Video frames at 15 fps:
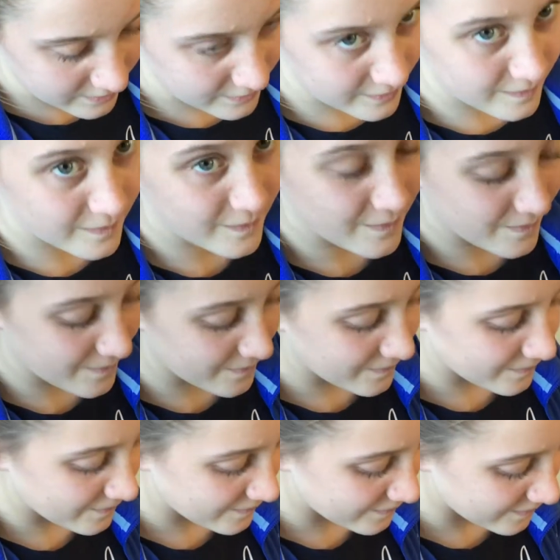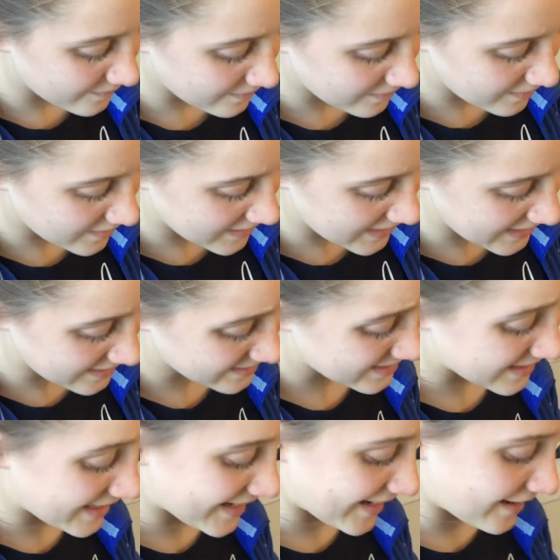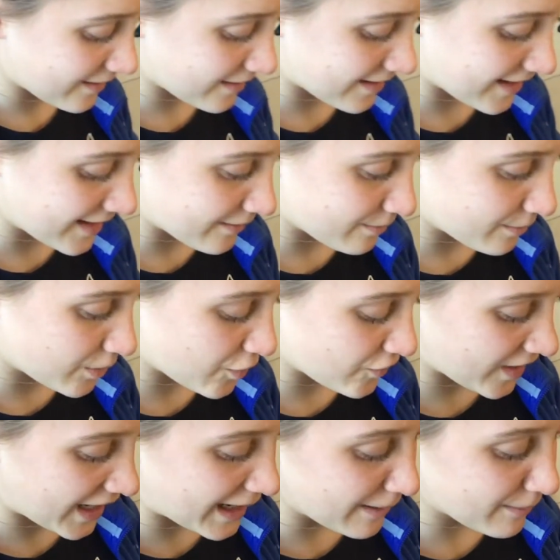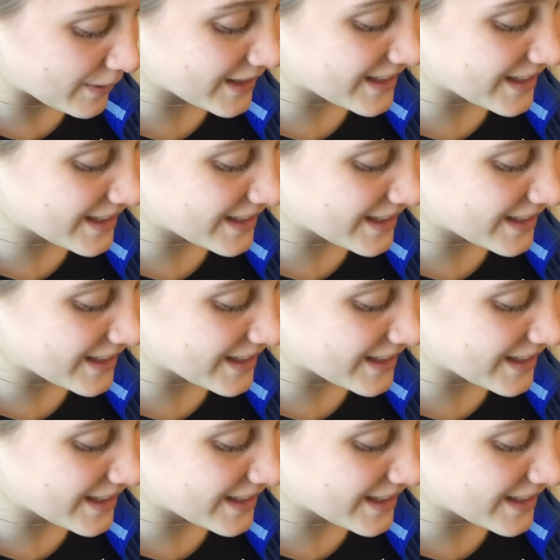What's happening? It's like kind of puffing up.